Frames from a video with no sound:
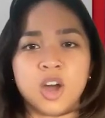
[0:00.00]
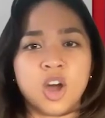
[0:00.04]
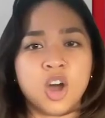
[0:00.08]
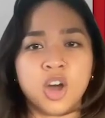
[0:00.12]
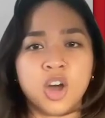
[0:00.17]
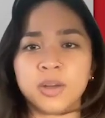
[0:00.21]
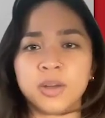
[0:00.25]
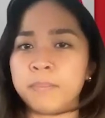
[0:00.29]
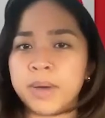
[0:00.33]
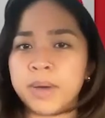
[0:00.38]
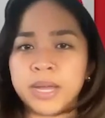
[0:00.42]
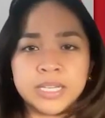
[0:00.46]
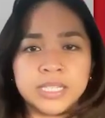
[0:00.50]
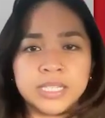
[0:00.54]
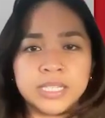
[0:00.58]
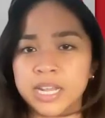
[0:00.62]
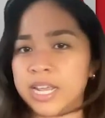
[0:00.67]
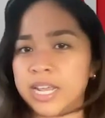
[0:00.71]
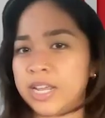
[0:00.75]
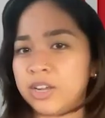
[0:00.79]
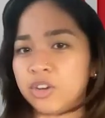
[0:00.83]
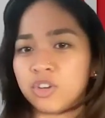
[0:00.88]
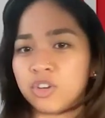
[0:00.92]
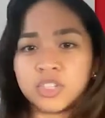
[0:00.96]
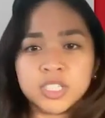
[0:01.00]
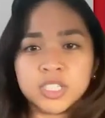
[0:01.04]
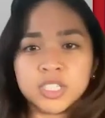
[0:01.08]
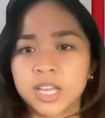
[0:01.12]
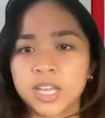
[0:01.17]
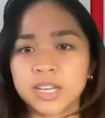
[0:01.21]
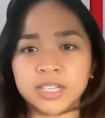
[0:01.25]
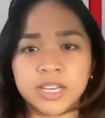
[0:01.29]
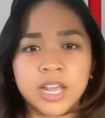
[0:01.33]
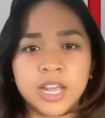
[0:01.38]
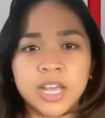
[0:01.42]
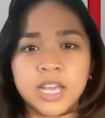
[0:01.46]
on Monday or
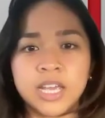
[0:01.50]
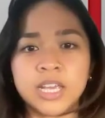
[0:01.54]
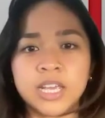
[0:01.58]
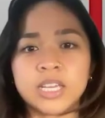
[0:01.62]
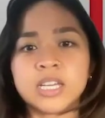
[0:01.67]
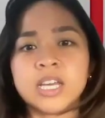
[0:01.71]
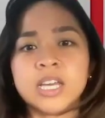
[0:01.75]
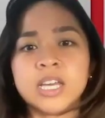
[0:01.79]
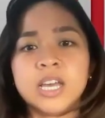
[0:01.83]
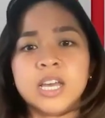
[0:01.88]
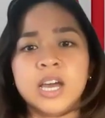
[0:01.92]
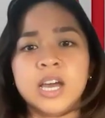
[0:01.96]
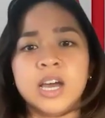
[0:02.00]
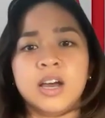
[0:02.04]
Sunday,